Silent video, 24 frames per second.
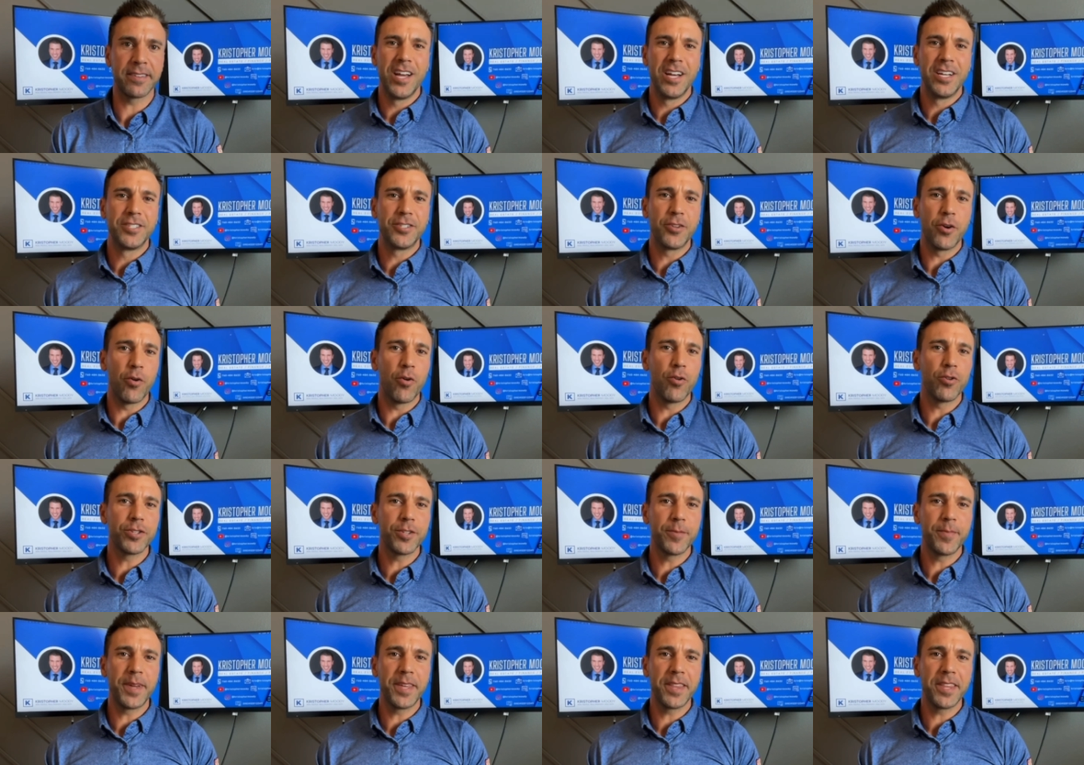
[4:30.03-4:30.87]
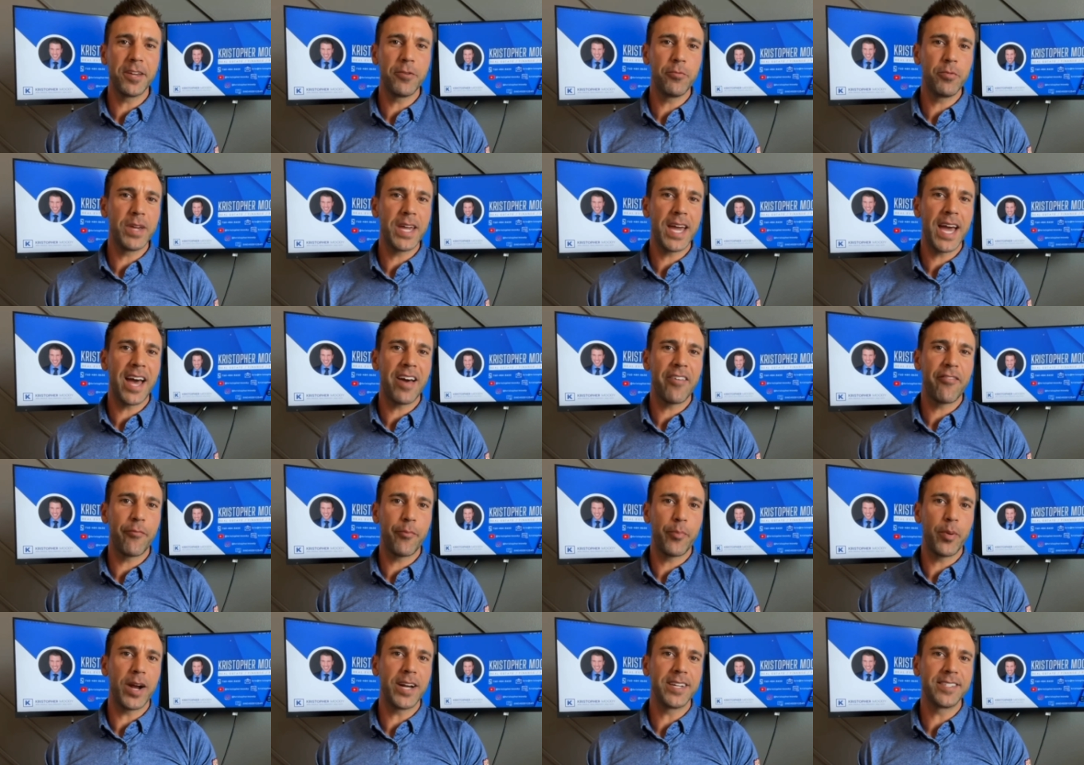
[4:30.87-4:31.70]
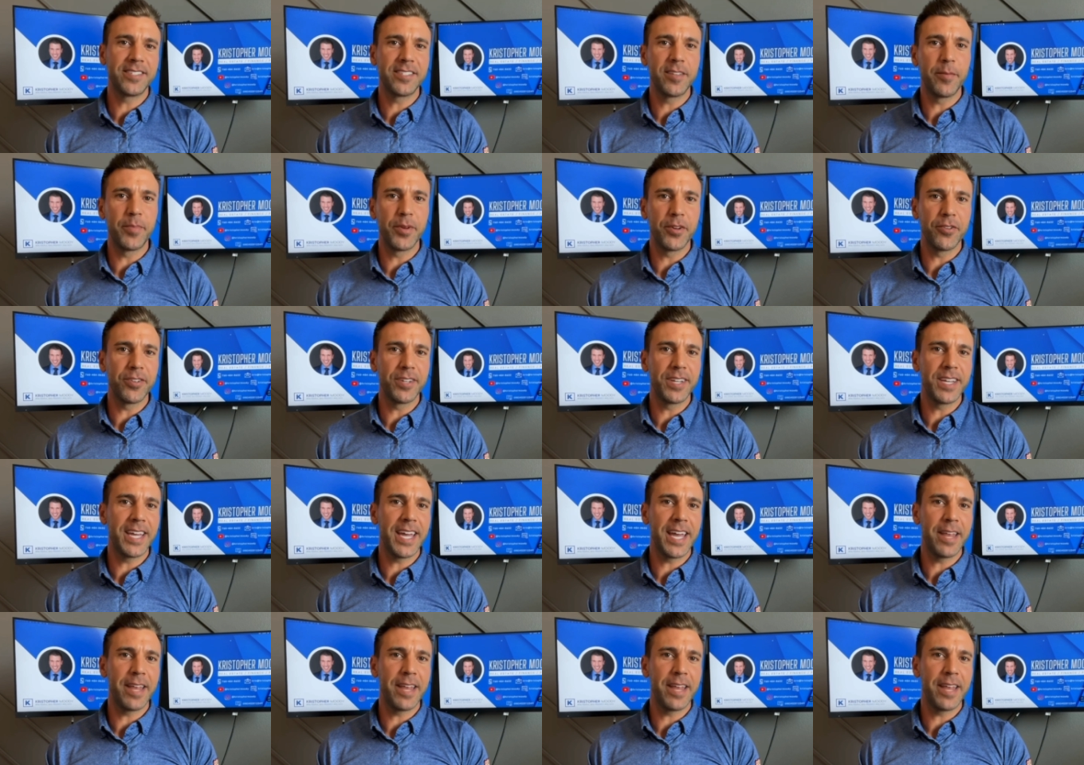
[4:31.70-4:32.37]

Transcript: So ultimately, we have price stability